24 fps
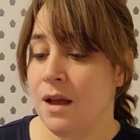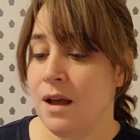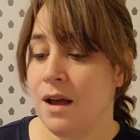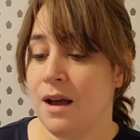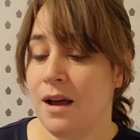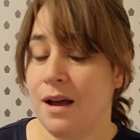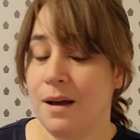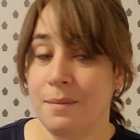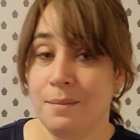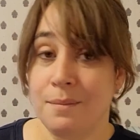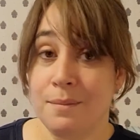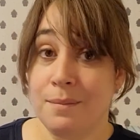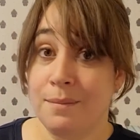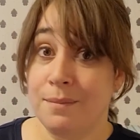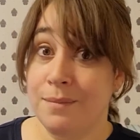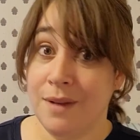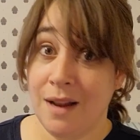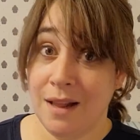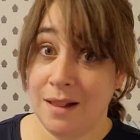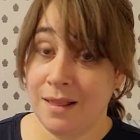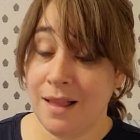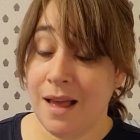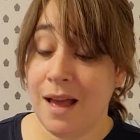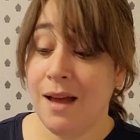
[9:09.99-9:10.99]
Not
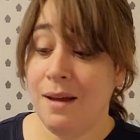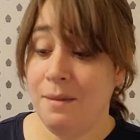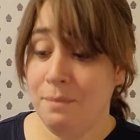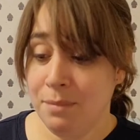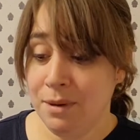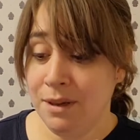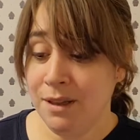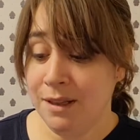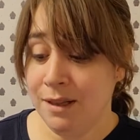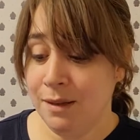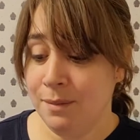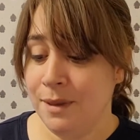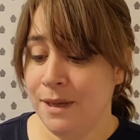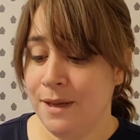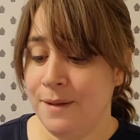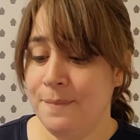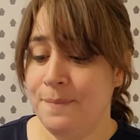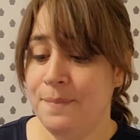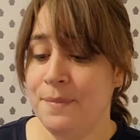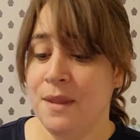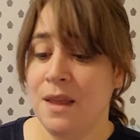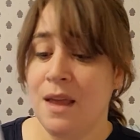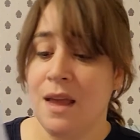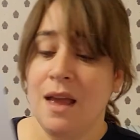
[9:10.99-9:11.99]
a lot, but a little bit.
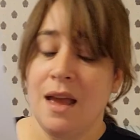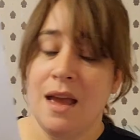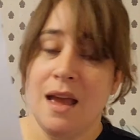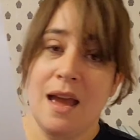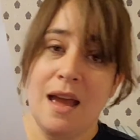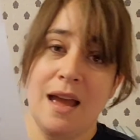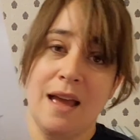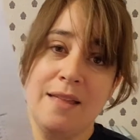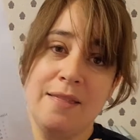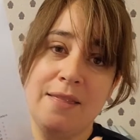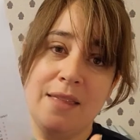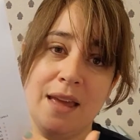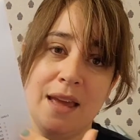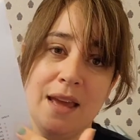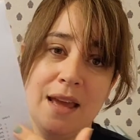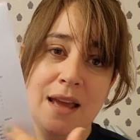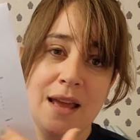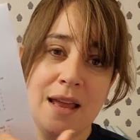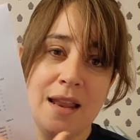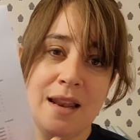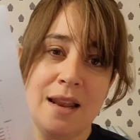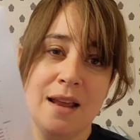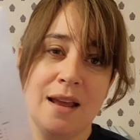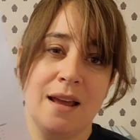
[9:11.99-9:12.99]
And
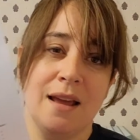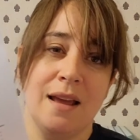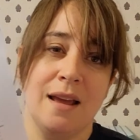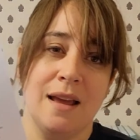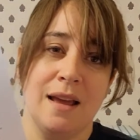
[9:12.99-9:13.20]
then